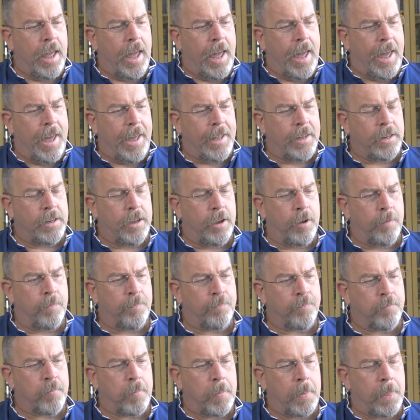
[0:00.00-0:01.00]
and
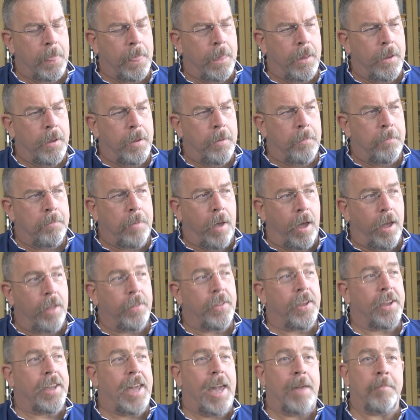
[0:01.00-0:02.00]
but
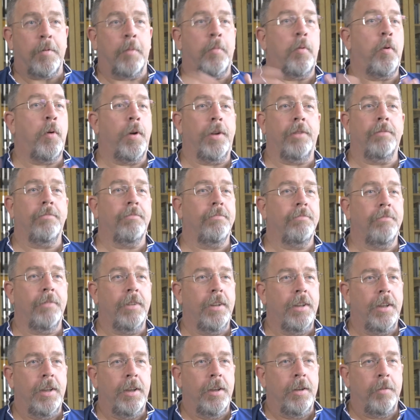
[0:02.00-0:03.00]
there came a point,
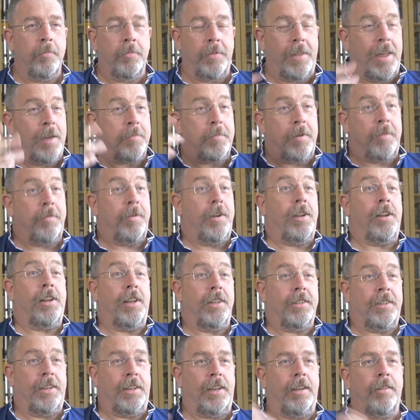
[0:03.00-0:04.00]
without me
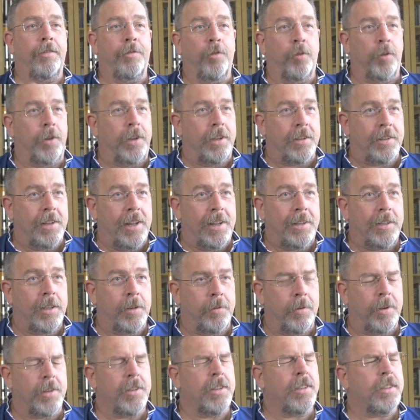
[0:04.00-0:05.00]
realising it 4 years later,
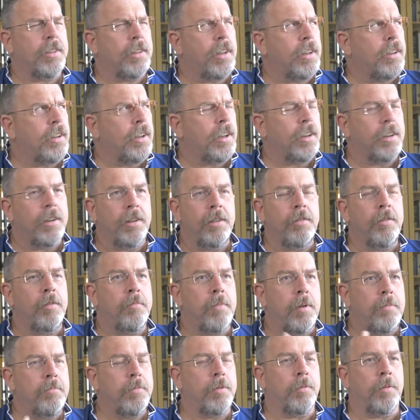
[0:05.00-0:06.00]
I can't
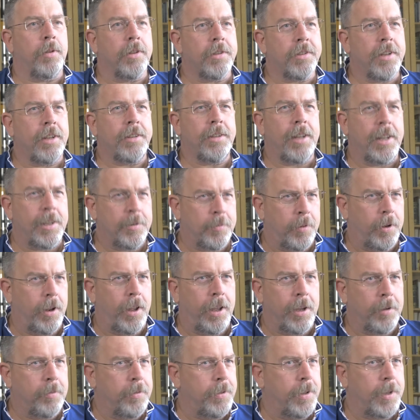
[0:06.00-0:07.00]
remember what Sundays were
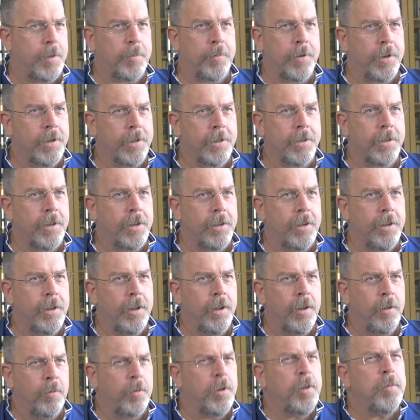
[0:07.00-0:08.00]
like with this person.
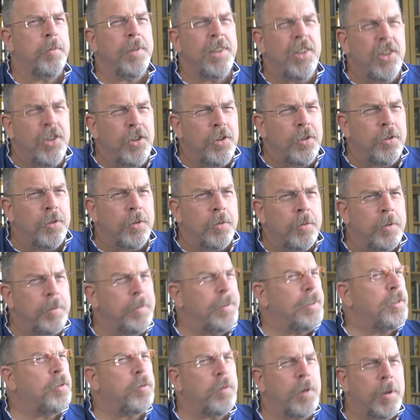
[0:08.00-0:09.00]
What do we do? What do
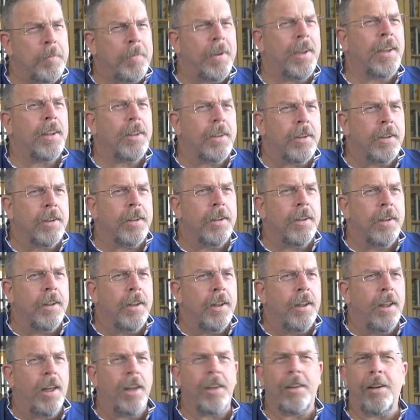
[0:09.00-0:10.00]
we talk about?
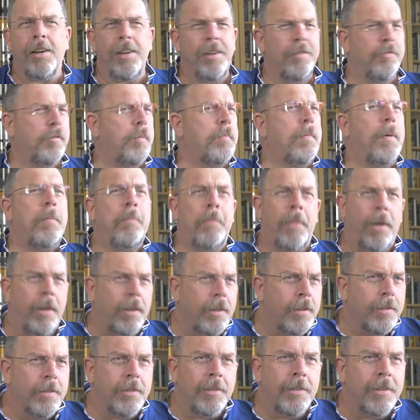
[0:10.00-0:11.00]
I can't even remember.
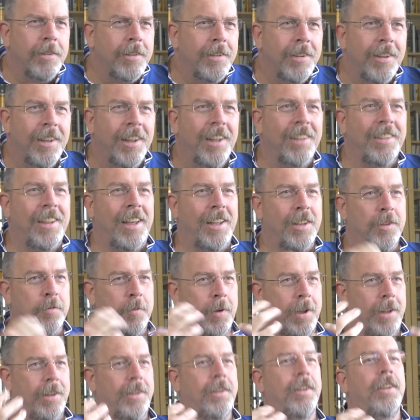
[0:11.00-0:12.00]
And that's
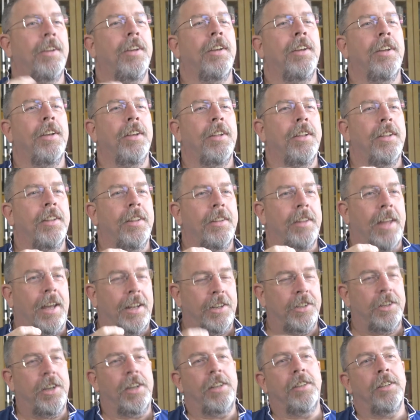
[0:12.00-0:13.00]
when
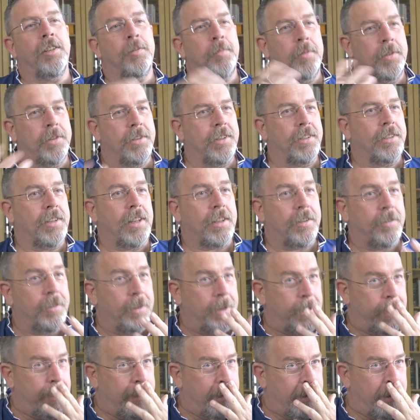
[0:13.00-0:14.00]
that change has been
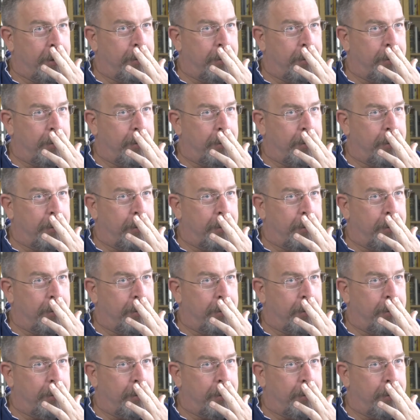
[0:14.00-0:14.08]
successfully